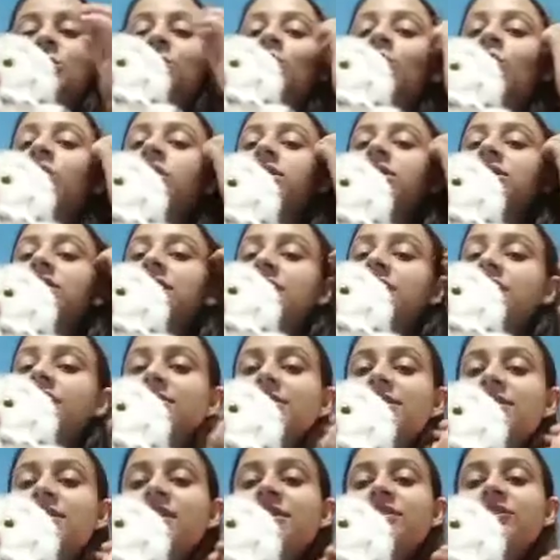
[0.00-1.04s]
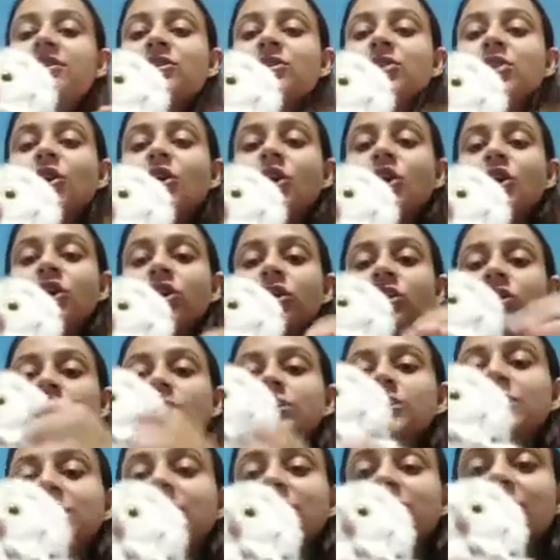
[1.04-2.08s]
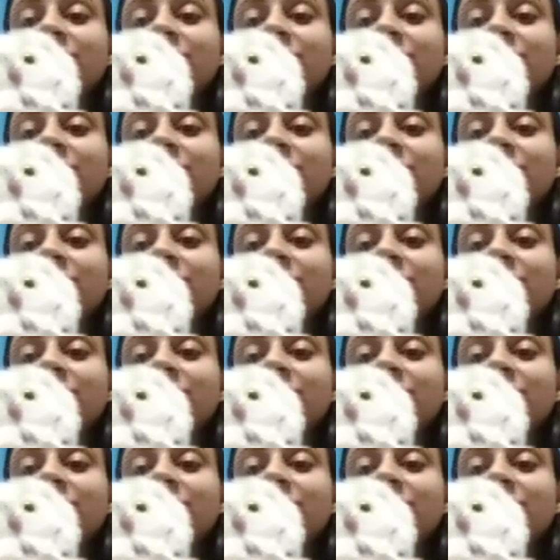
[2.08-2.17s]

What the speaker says: What is this called?